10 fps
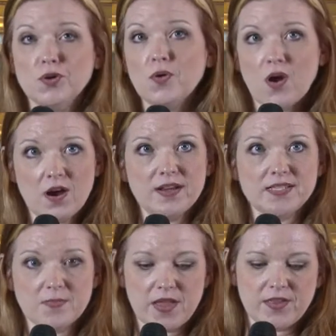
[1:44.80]
You
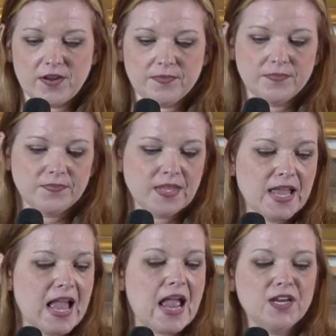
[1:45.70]
are his mother,
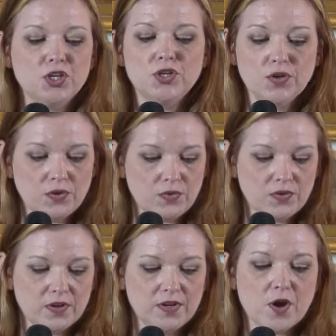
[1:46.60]
and
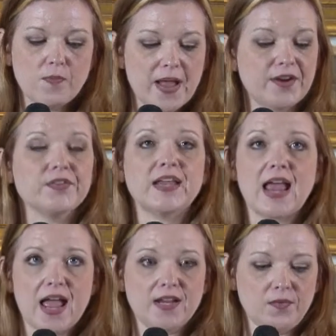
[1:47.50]
you know better
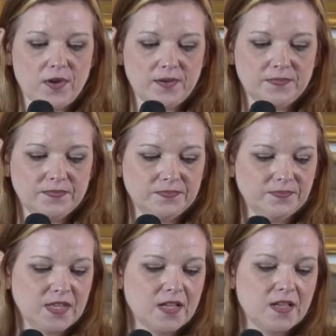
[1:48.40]
than anyone."
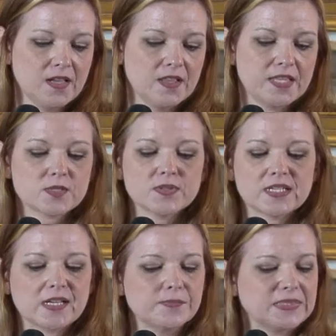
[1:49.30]
This
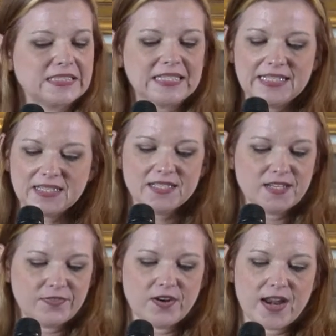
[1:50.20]
was a
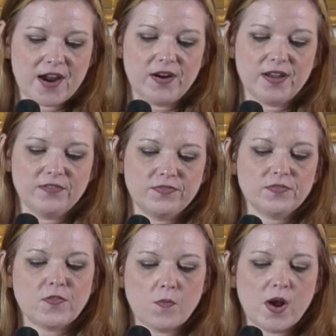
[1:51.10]
completely different
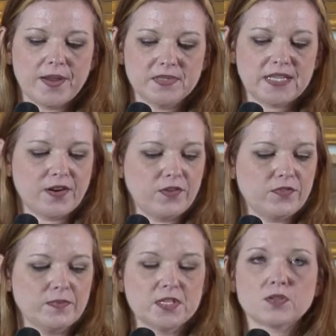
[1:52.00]
narrative from what I was hearing
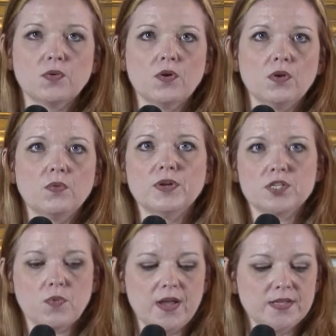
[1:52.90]
from the school,
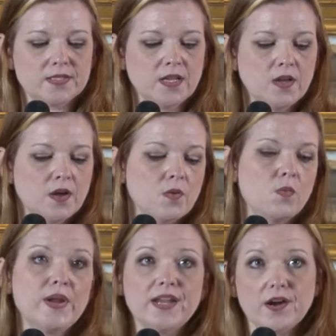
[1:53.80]
which was,
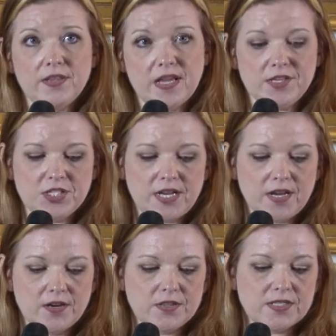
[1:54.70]
we are the
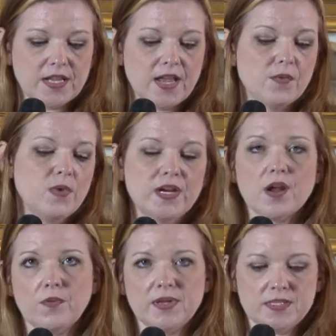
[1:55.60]
educators, and we
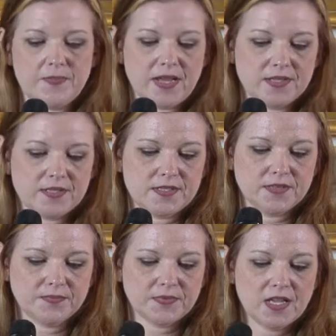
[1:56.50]
know what's
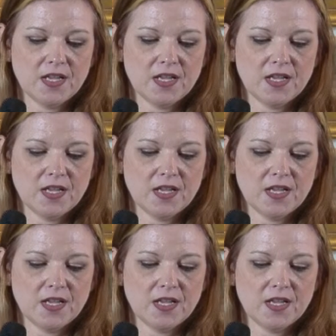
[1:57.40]
best.